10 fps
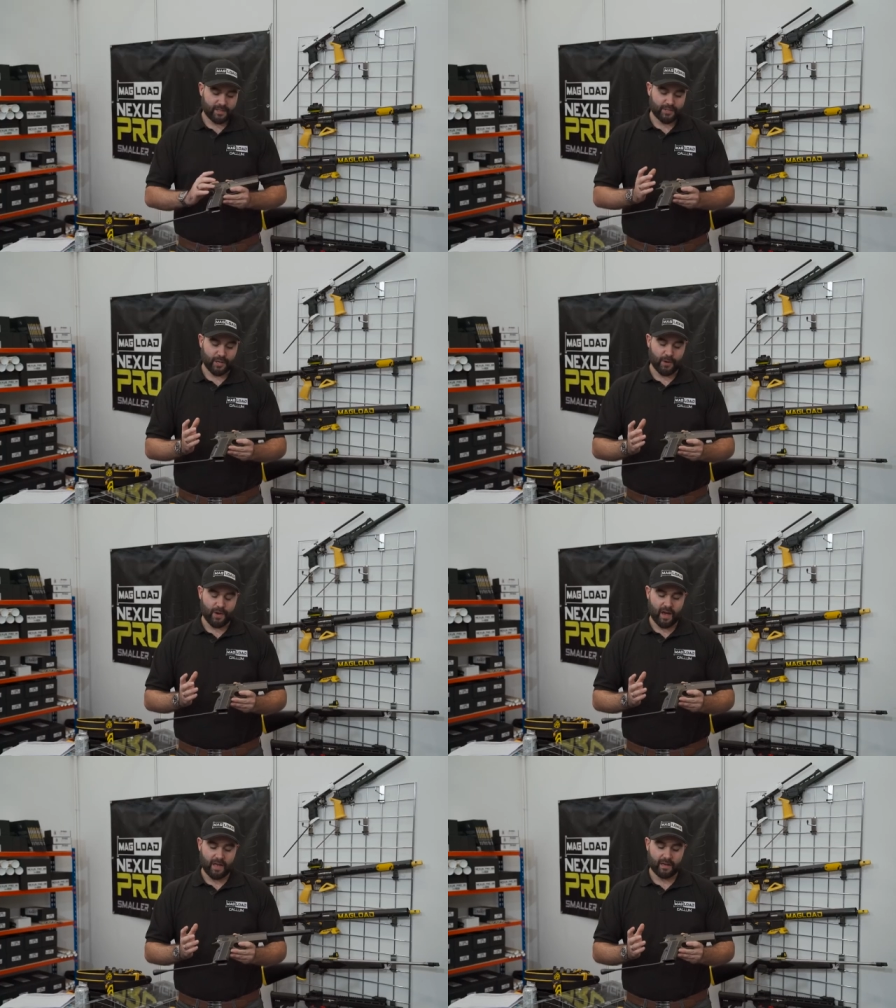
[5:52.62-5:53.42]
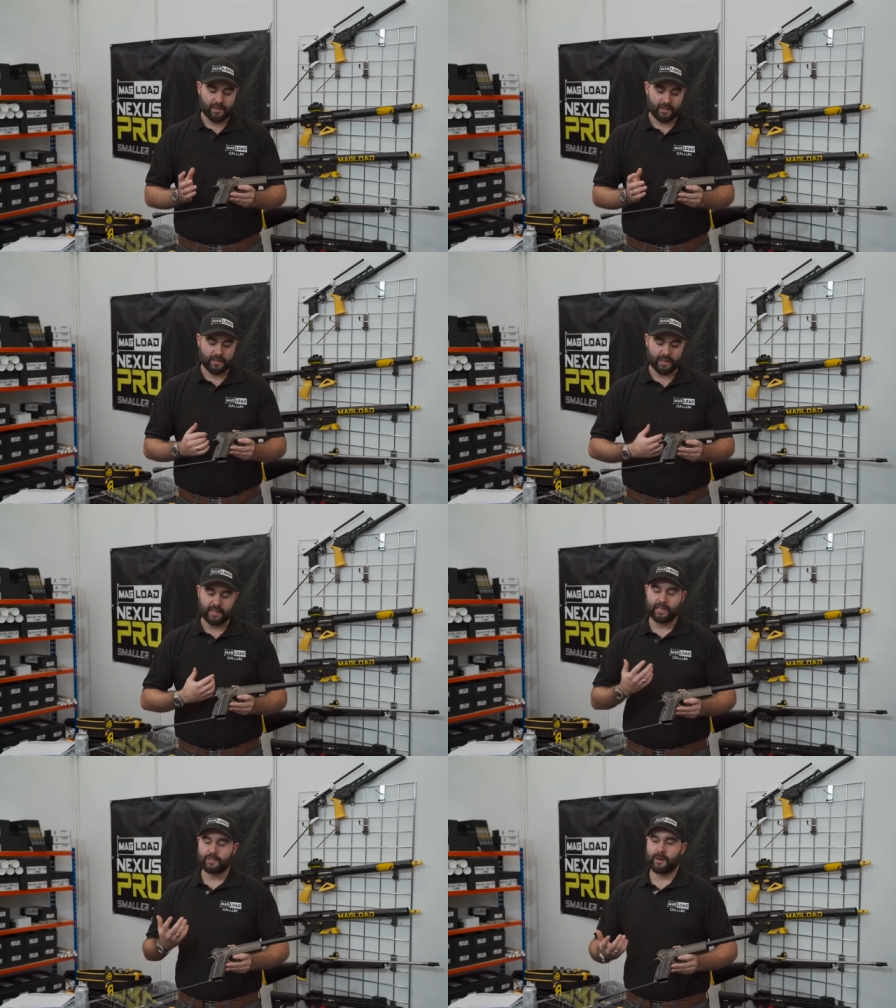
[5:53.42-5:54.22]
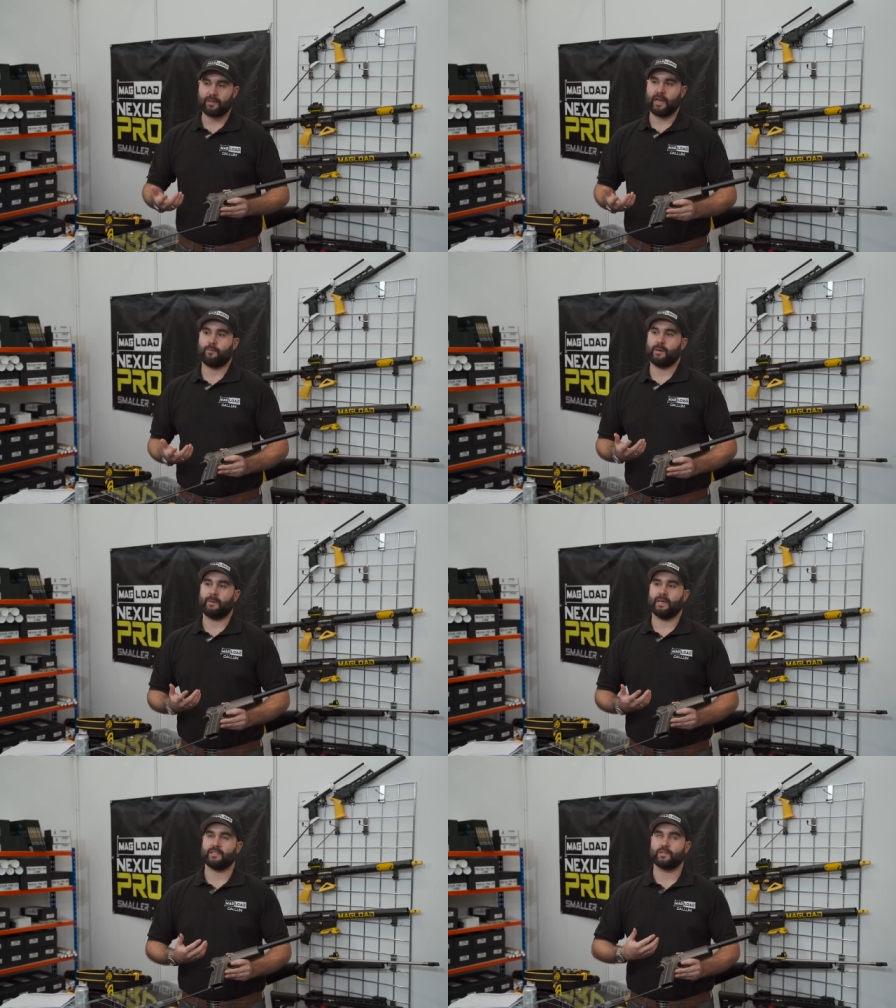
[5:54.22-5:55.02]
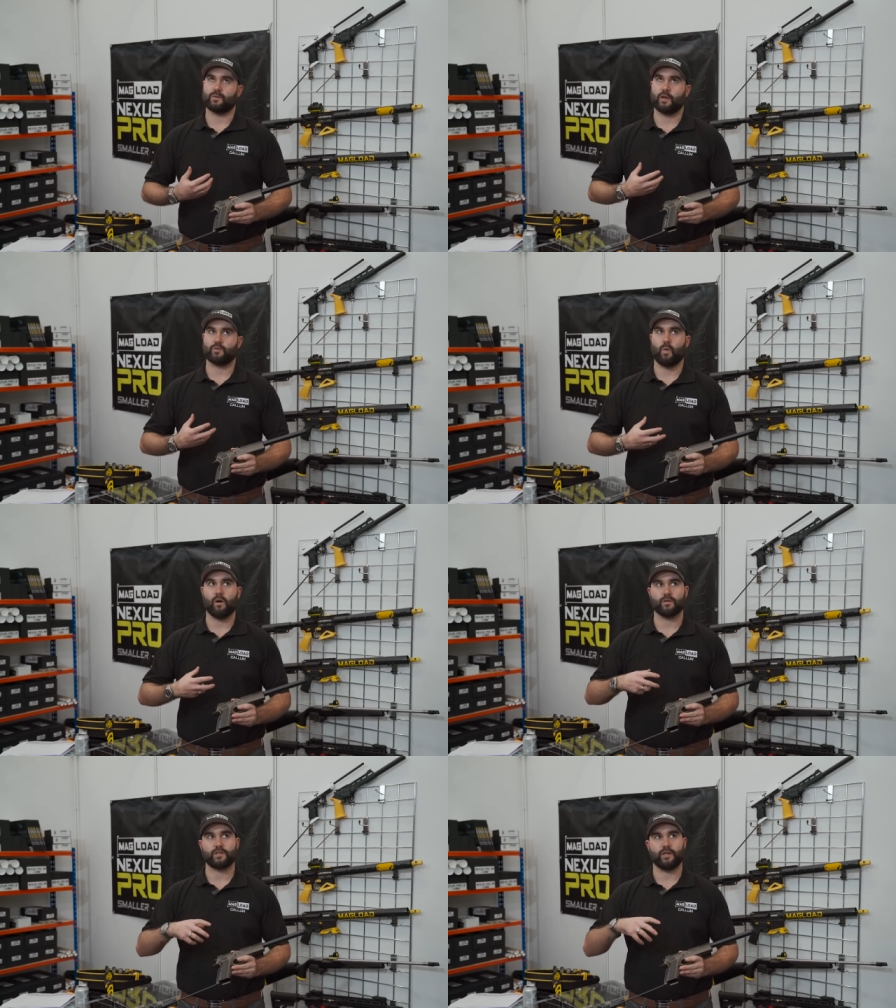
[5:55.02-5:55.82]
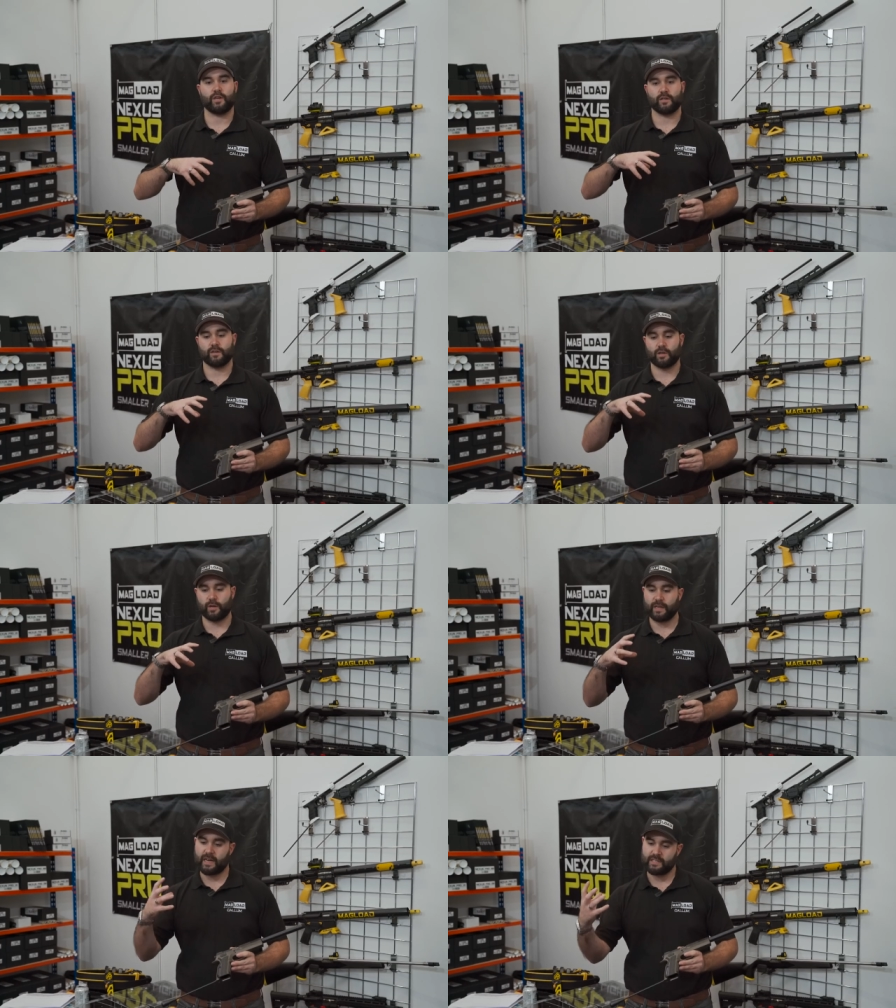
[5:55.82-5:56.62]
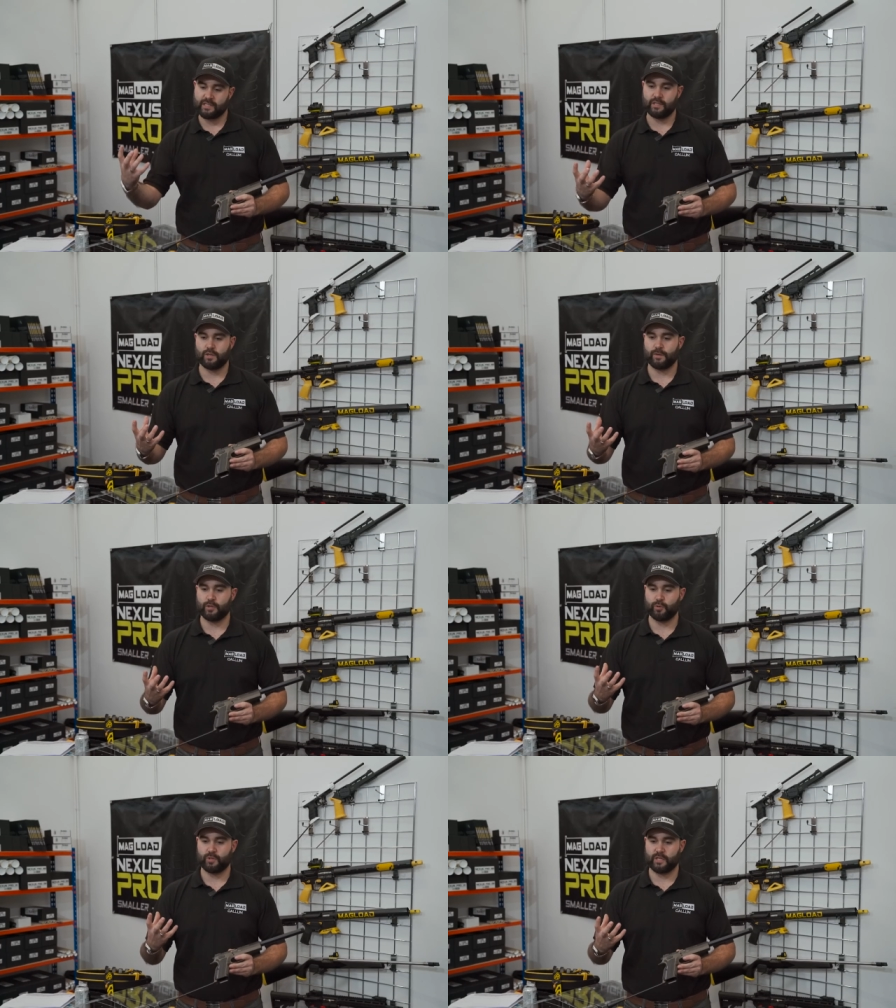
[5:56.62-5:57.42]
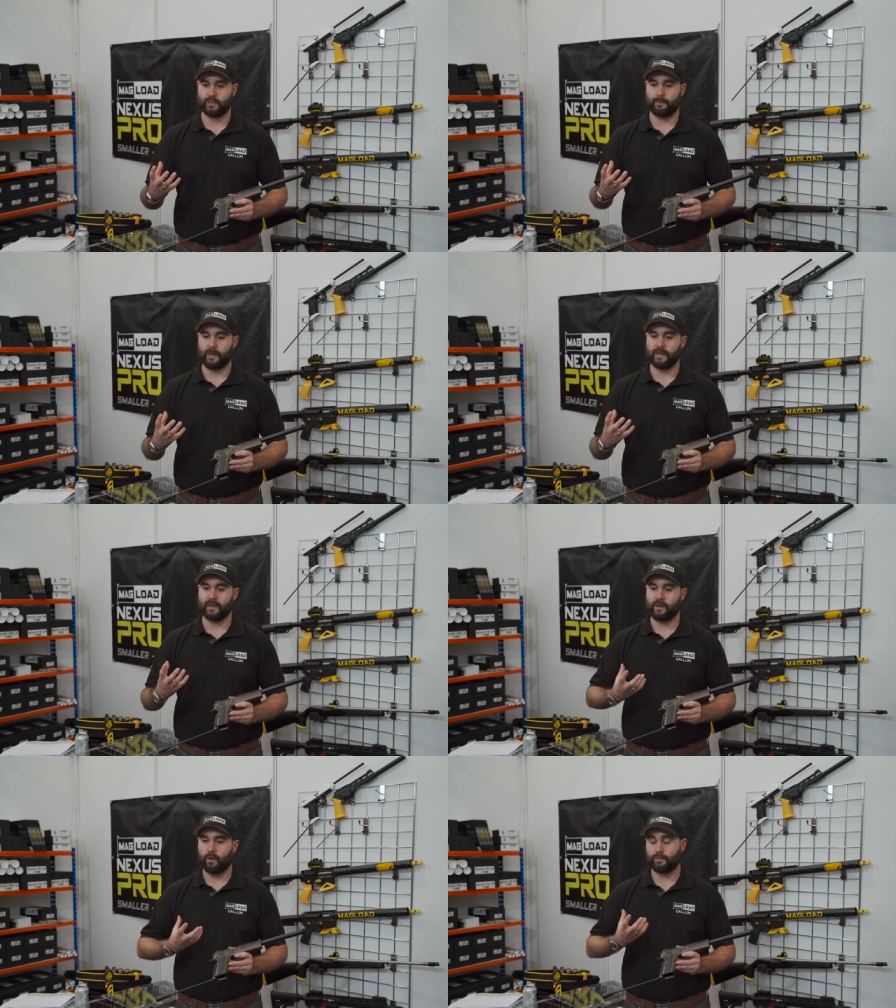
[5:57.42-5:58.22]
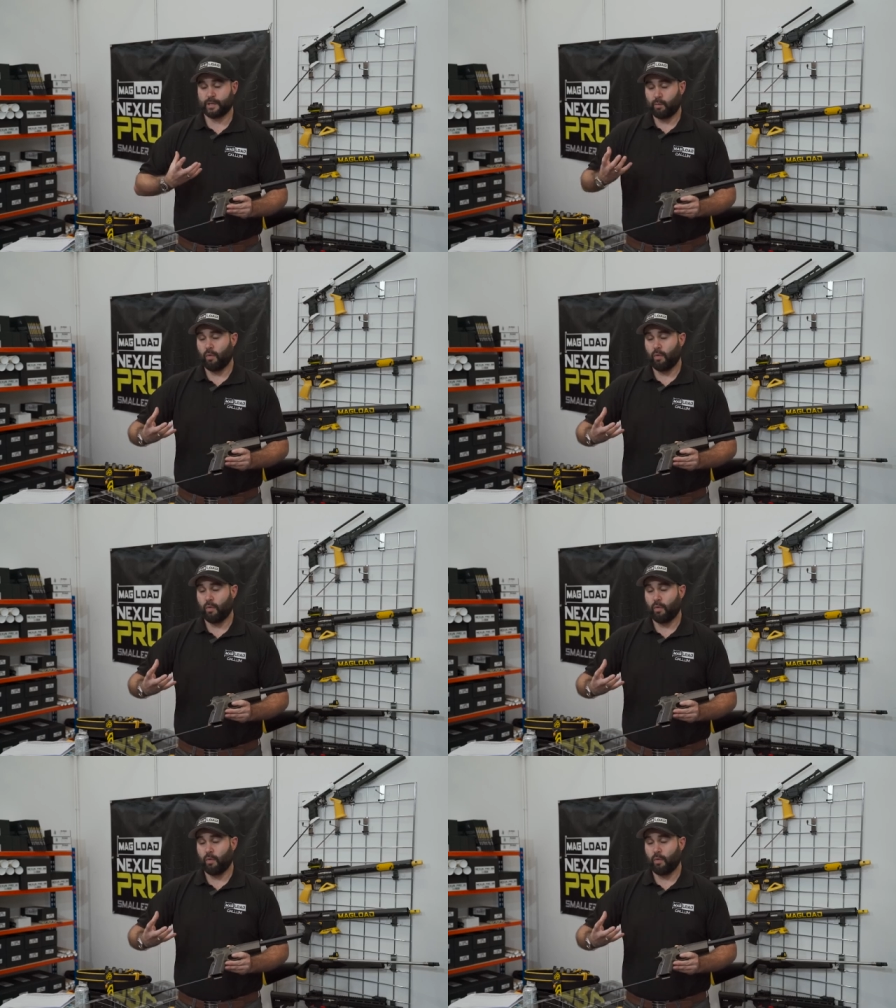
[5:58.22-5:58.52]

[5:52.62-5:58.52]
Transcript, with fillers: So the thing is about the L B Ps is, is whilst you can look at it as an individual discipline and obviously